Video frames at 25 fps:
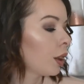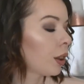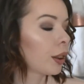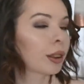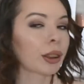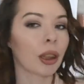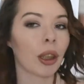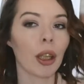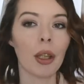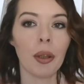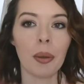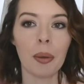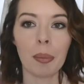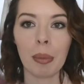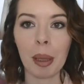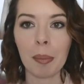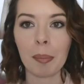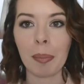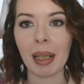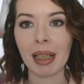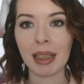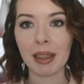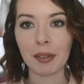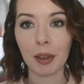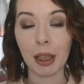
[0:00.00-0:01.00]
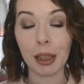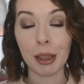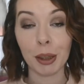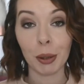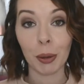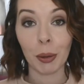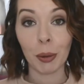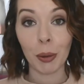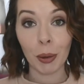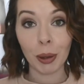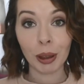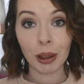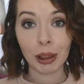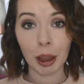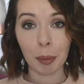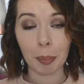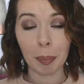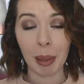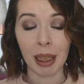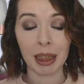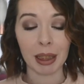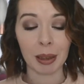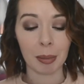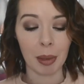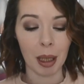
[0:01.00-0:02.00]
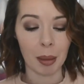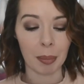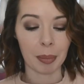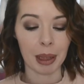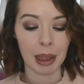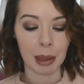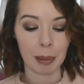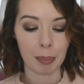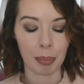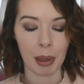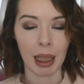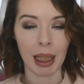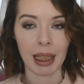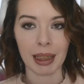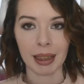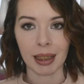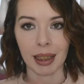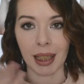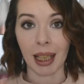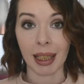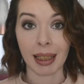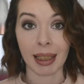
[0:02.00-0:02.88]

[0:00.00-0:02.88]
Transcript: So my best friend also picked me up this bracelet.